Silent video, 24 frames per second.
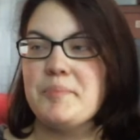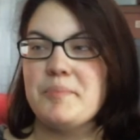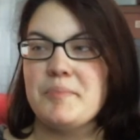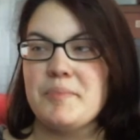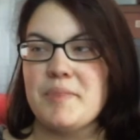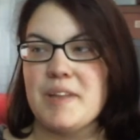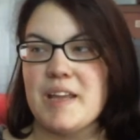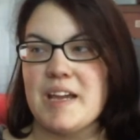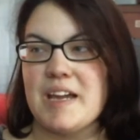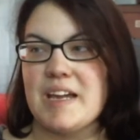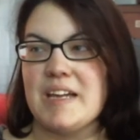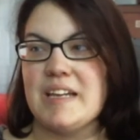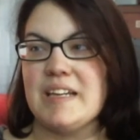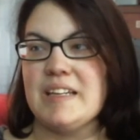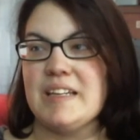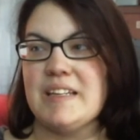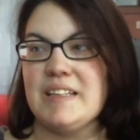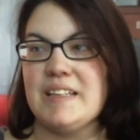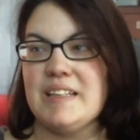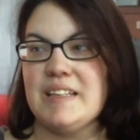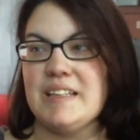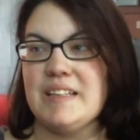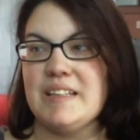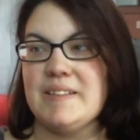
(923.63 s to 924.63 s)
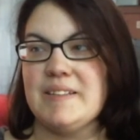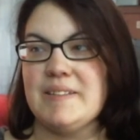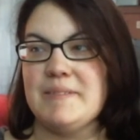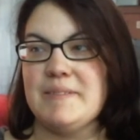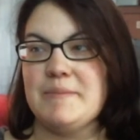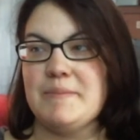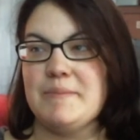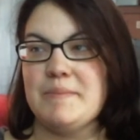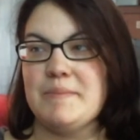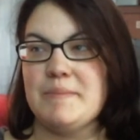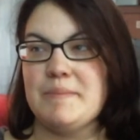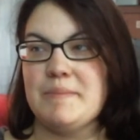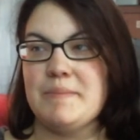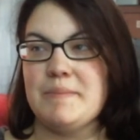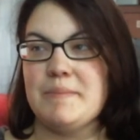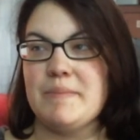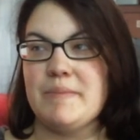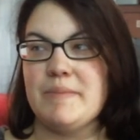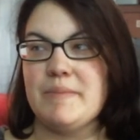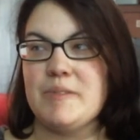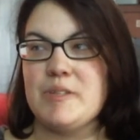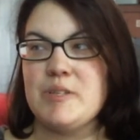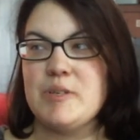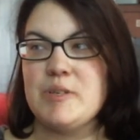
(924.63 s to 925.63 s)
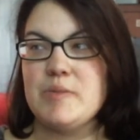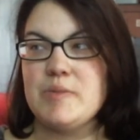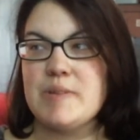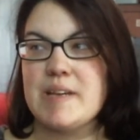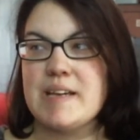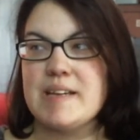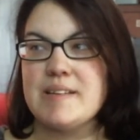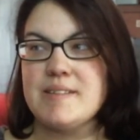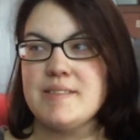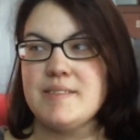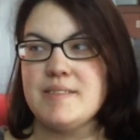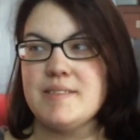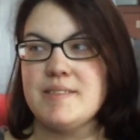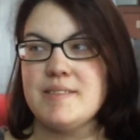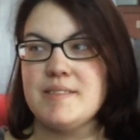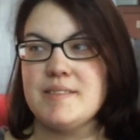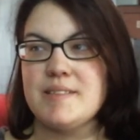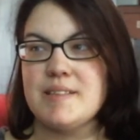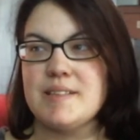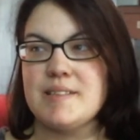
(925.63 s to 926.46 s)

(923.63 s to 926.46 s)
like two days